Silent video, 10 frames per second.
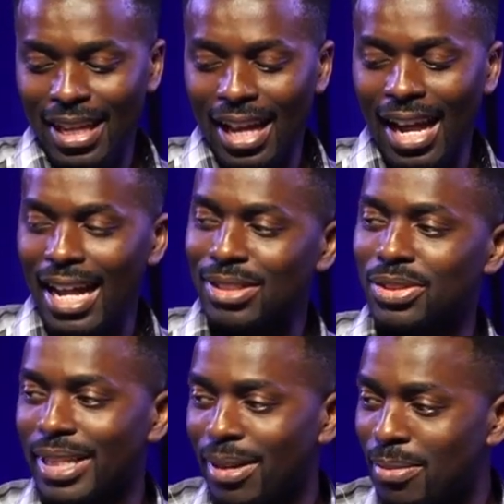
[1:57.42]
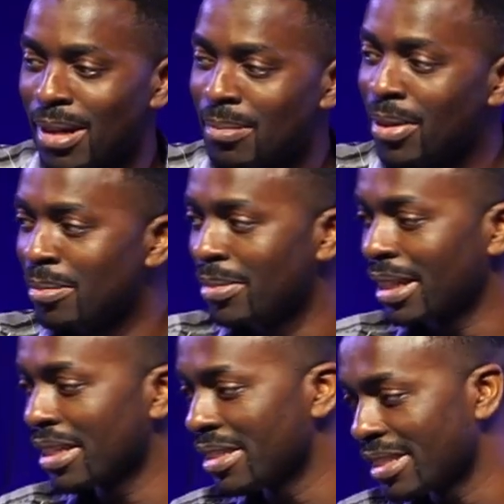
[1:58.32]
I had to check with my mom
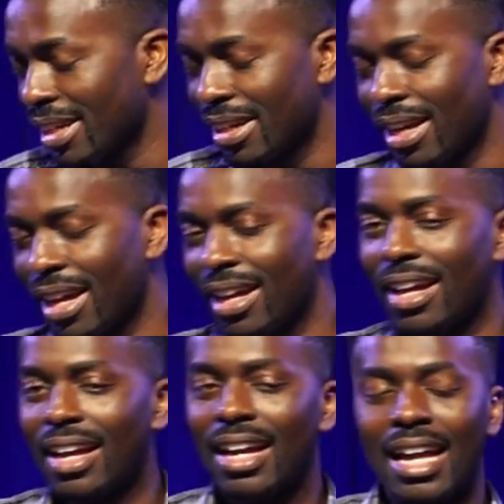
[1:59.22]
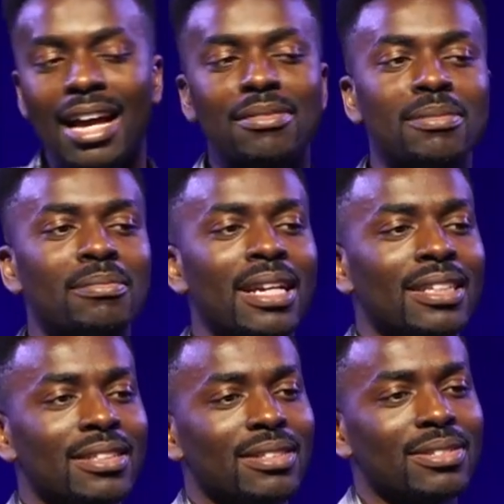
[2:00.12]
because uh, I haven't
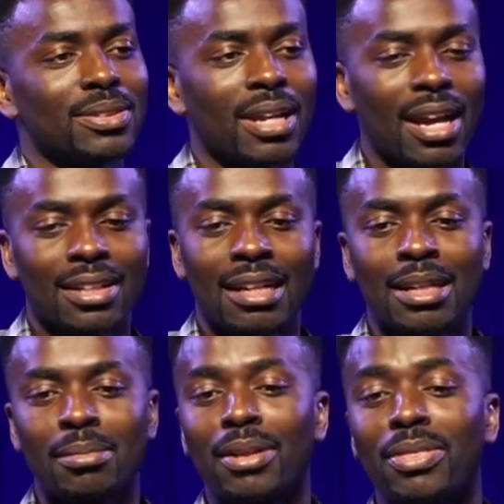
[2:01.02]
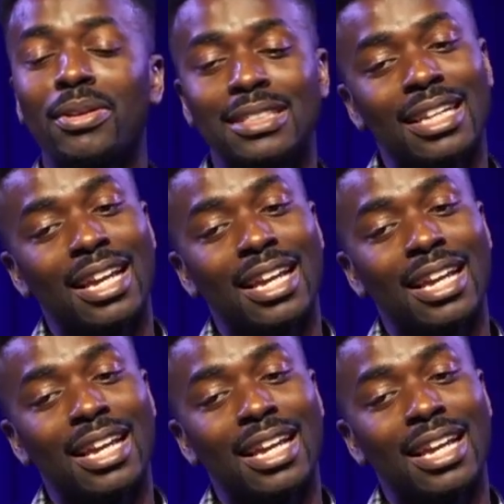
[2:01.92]
been to Ghana in about 30